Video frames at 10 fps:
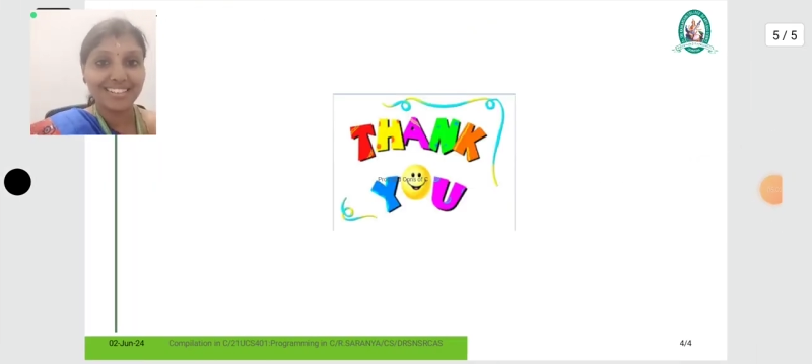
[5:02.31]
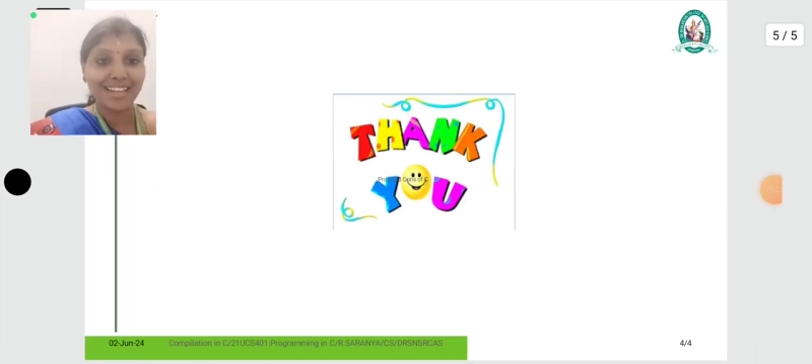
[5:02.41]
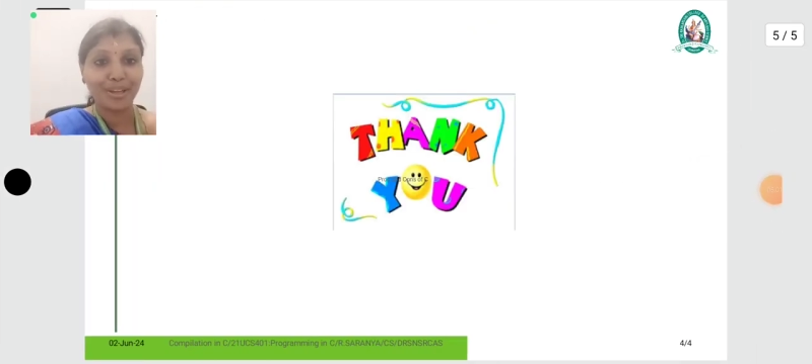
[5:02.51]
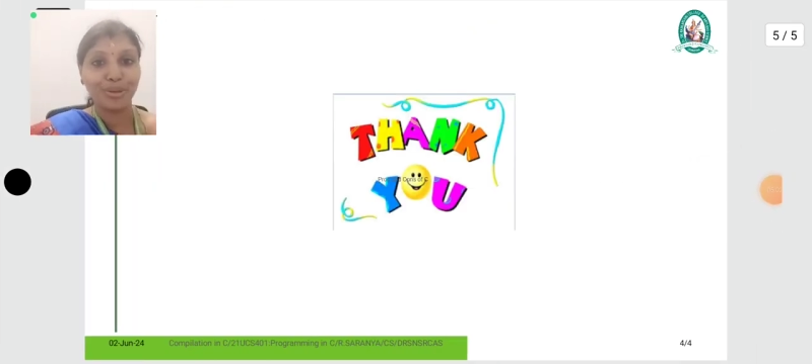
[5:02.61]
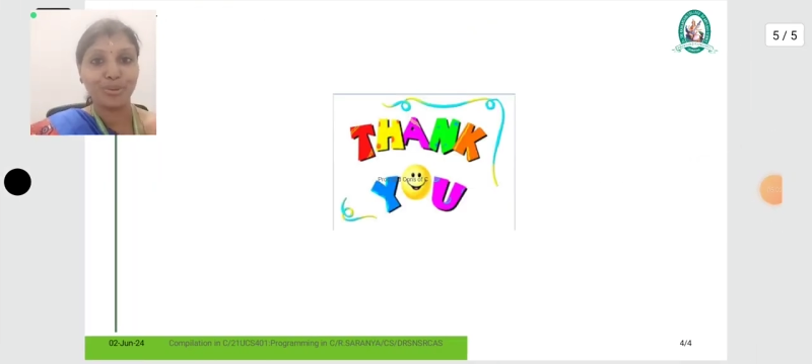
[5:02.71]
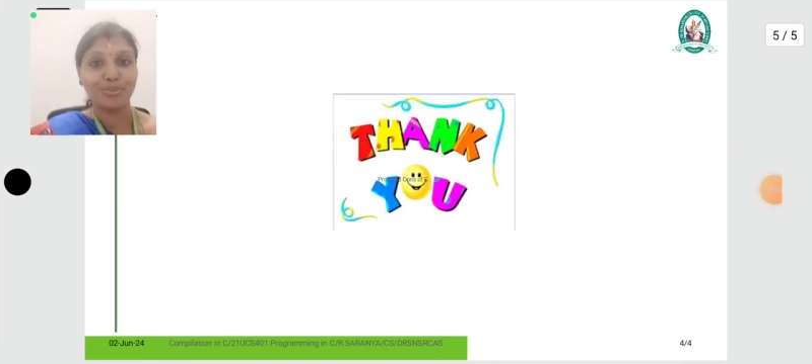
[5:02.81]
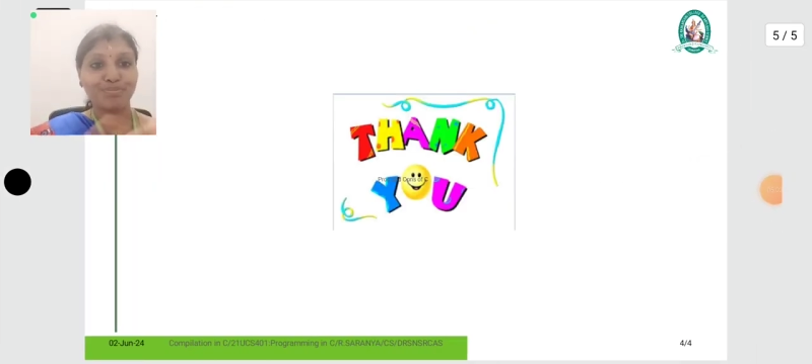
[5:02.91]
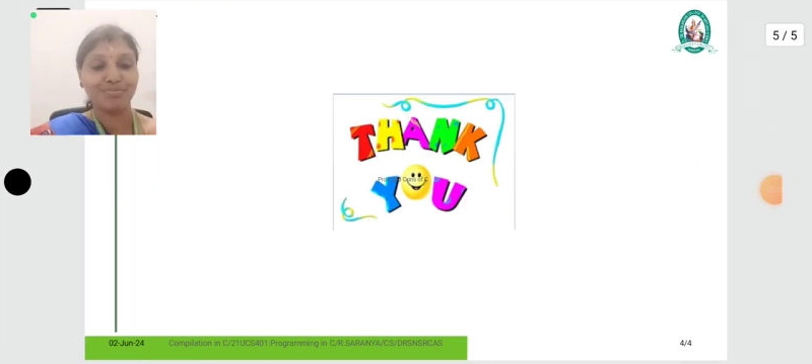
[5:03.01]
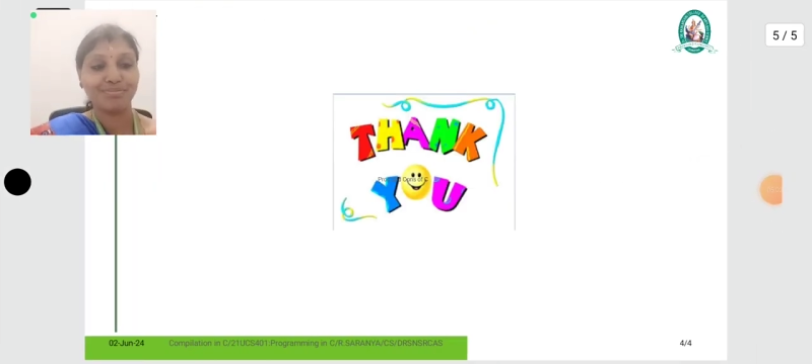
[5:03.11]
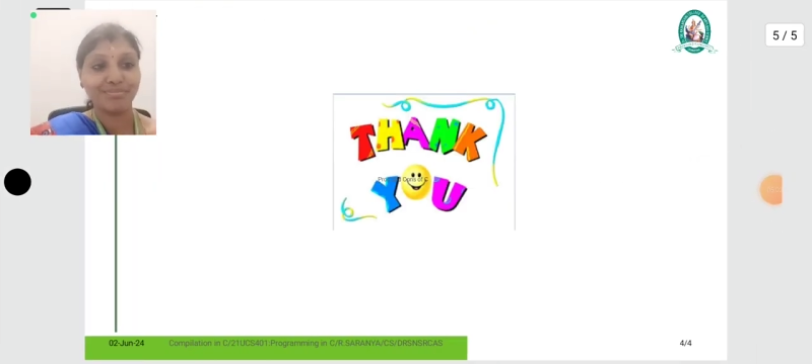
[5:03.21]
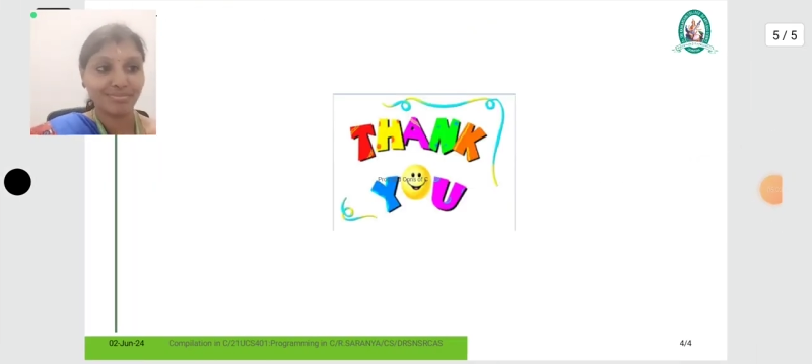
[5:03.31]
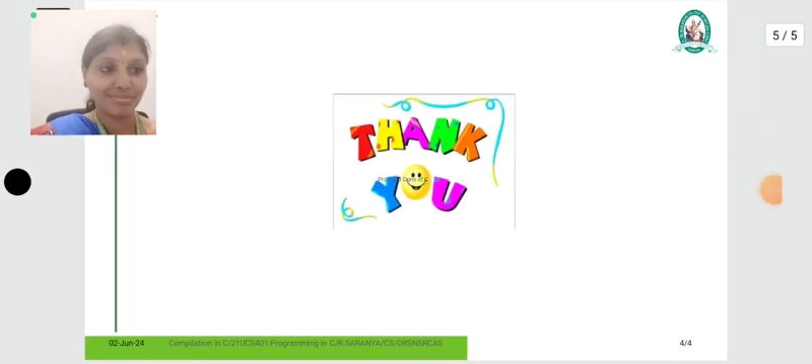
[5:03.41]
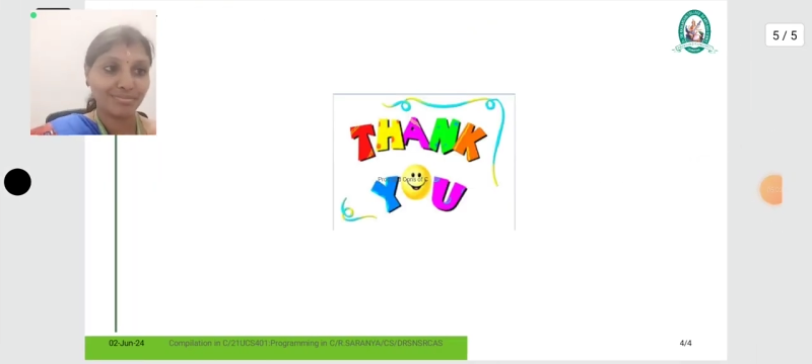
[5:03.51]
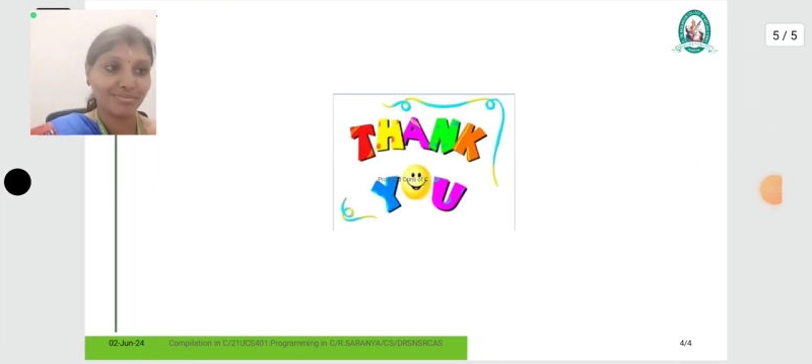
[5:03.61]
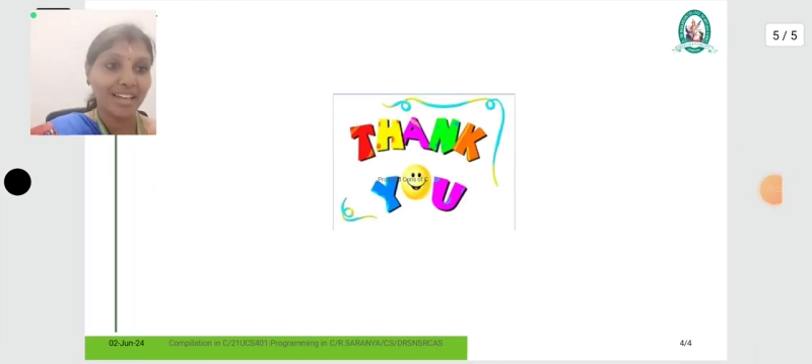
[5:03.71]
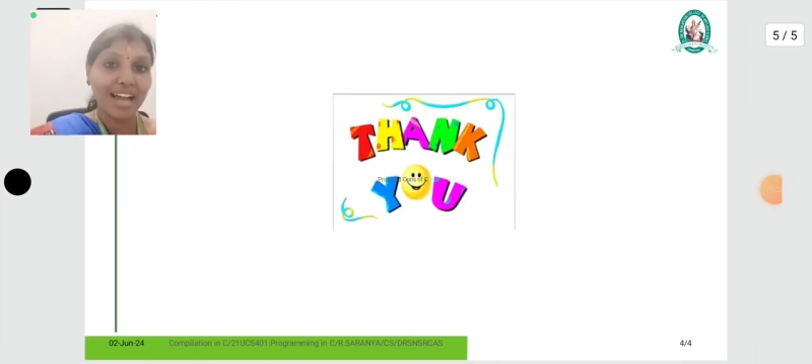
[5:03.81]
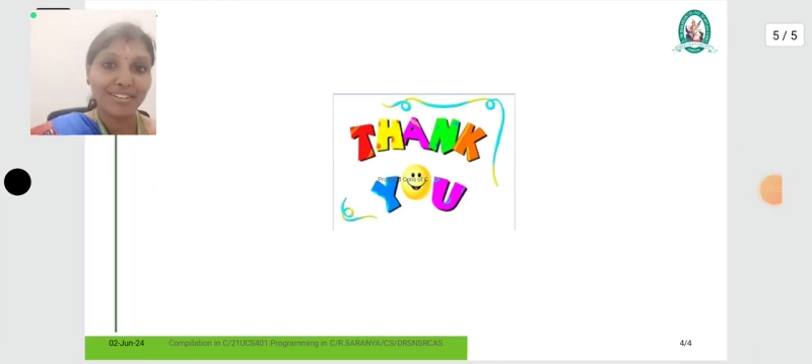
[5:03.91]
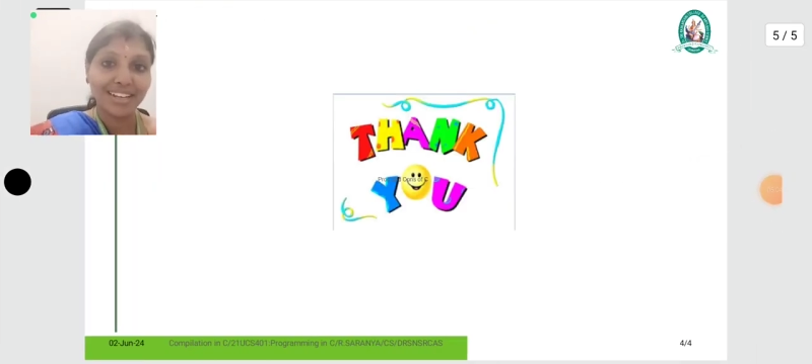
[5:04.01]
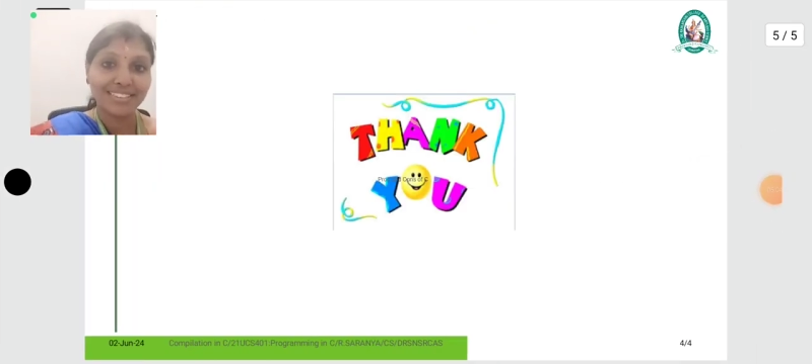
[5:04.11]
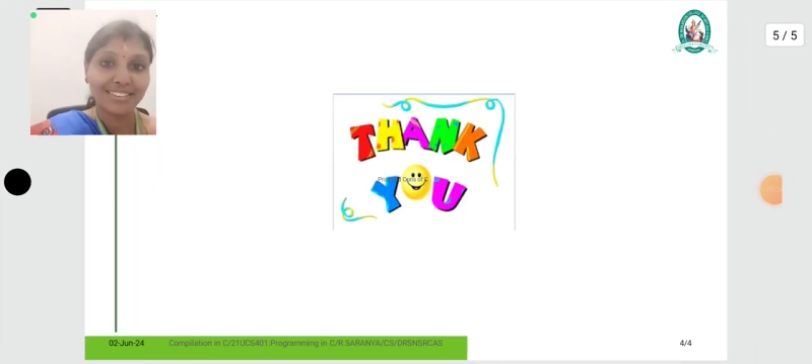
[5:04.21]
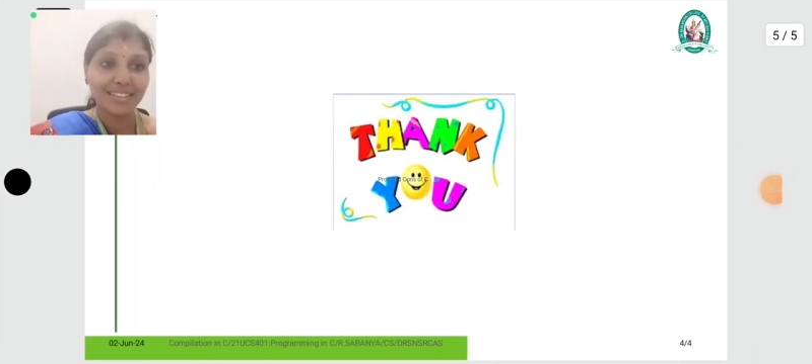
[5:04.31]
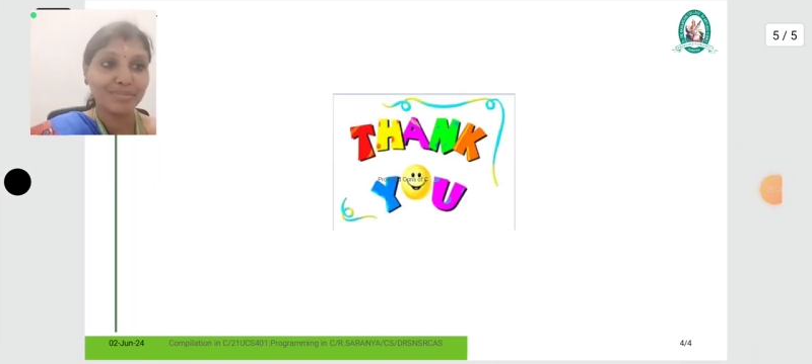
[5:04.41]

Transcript: Thank you. Have a nice day.